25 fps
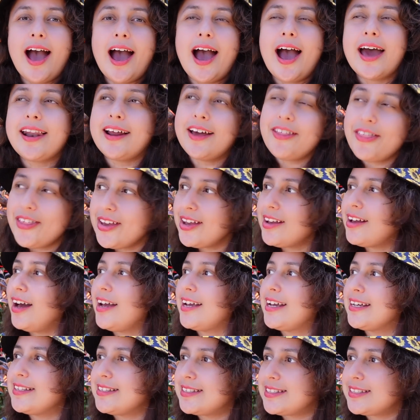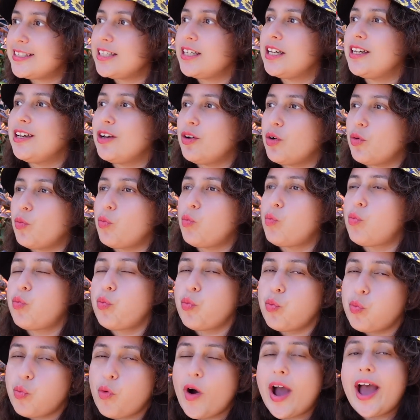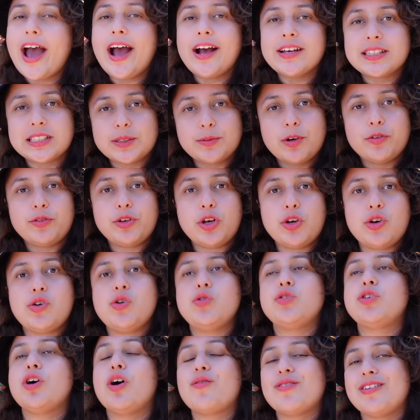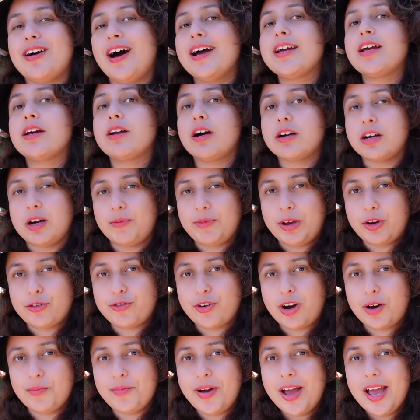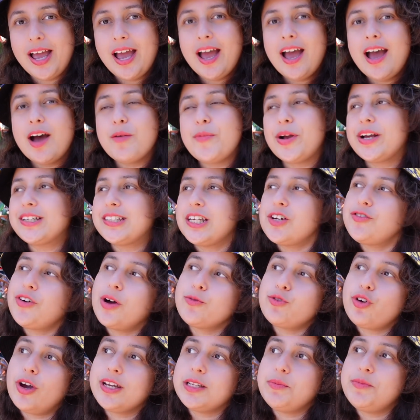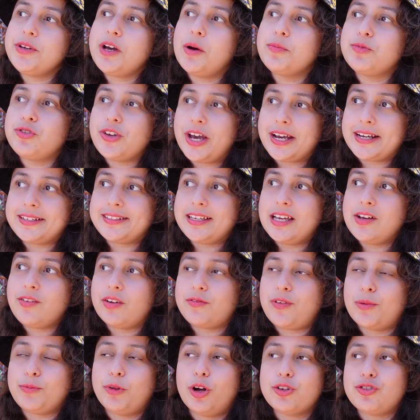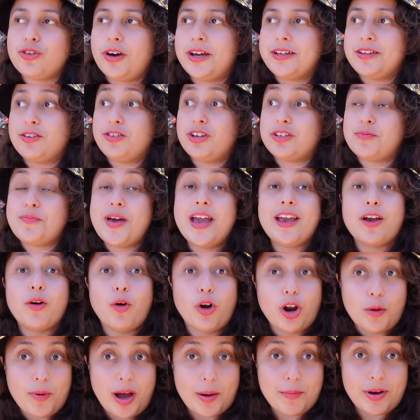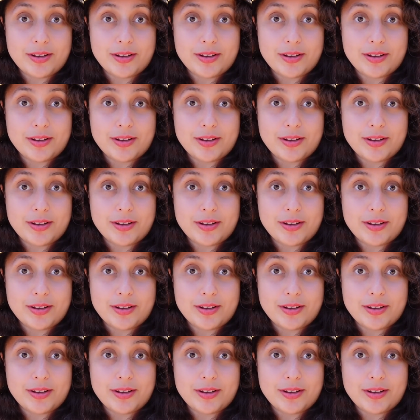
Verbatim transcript: And I think I can see where some of you who don't like it are coming from, because if I'm trying to be objective, if I'm not trying to just make it all about